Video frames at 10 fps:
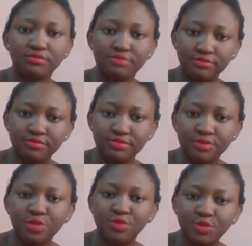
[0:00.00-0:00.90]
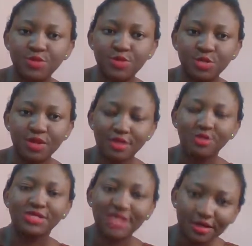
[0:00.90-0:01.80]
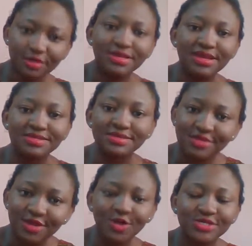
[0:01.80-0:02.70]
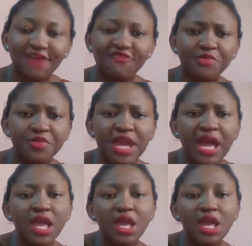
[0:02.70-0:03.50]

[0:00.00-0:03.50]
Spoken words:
You'll be spiritual. You tackle it on the altar of prayer.